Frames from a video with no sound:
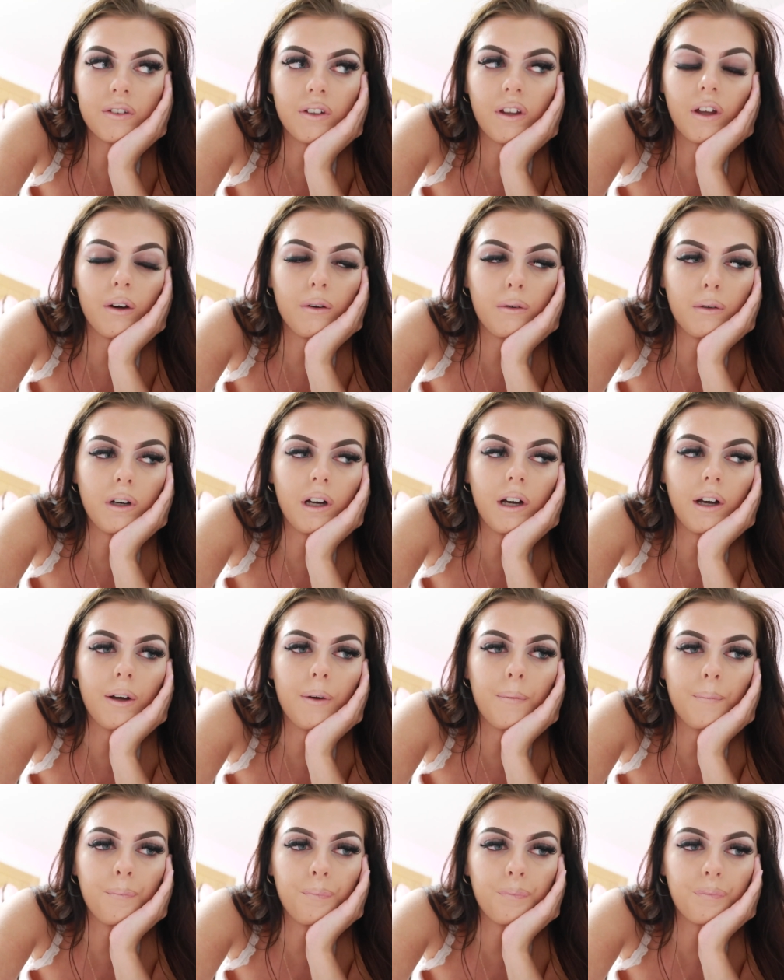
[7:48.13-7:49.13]
So
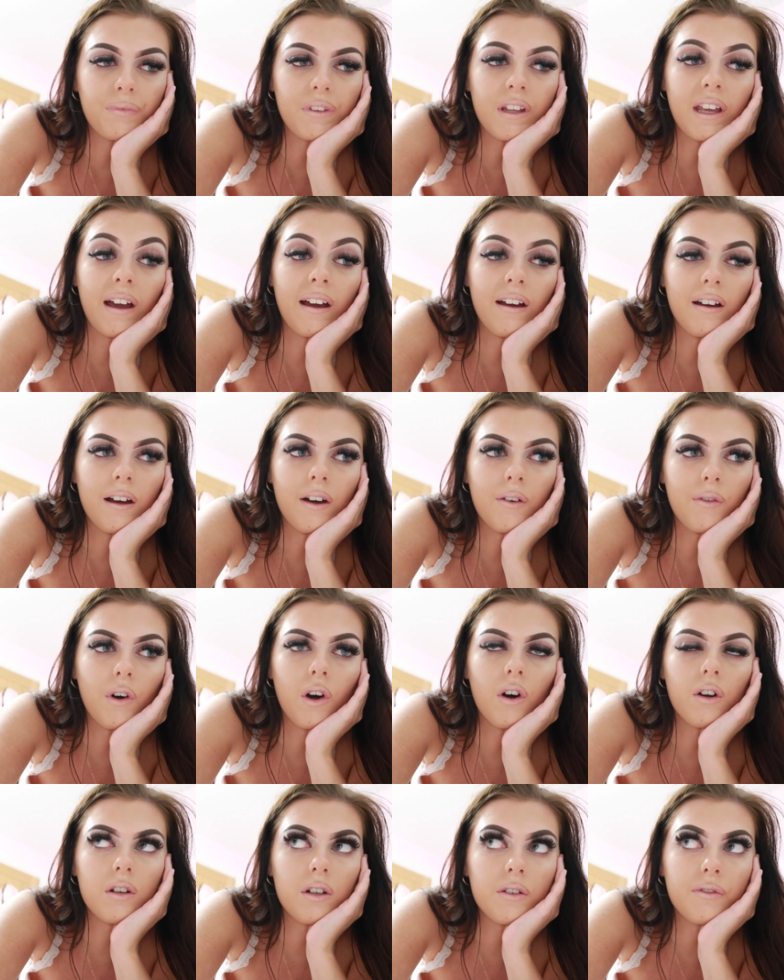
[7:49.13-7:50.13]
yeah, I've
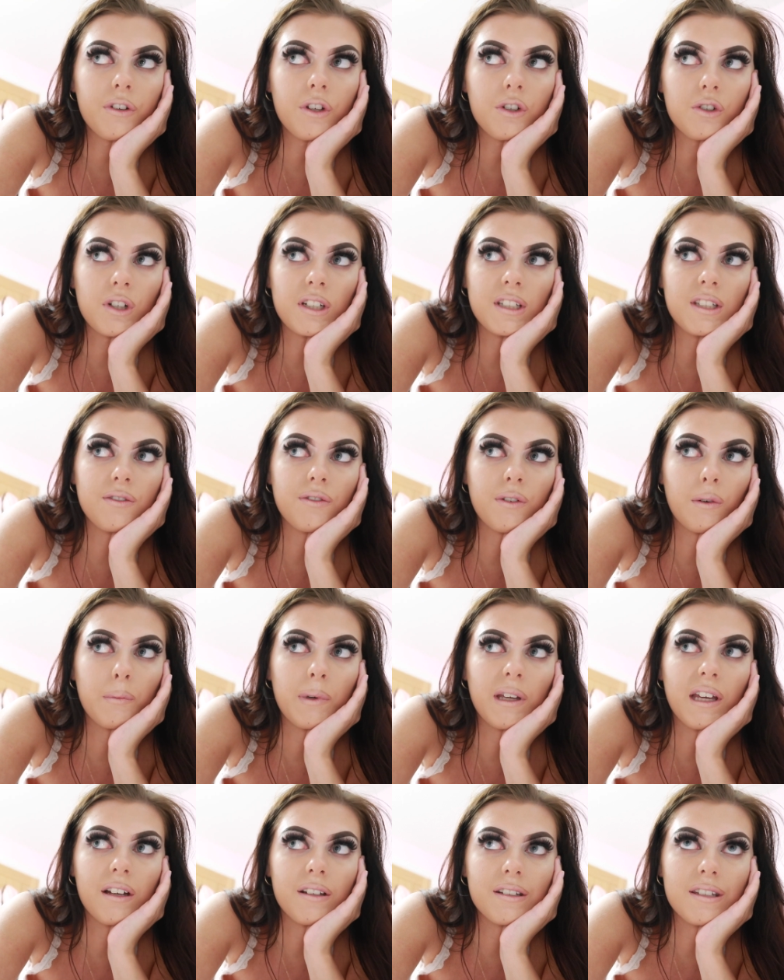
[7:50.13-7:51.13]
ordered a few dresses from
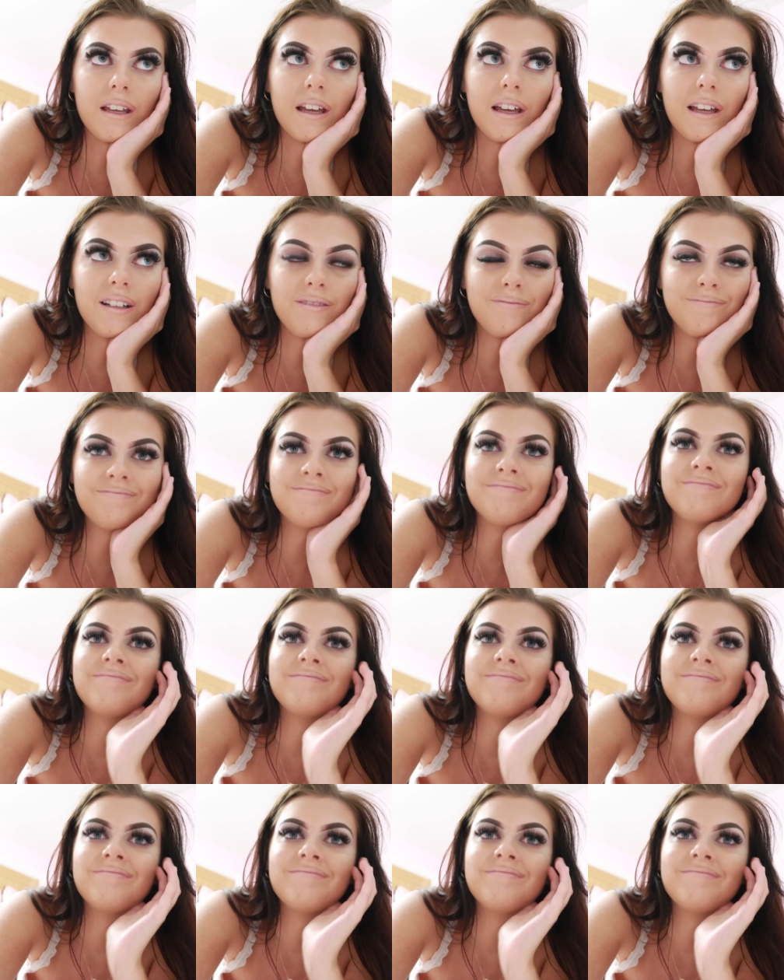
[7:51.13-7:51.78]
PLT.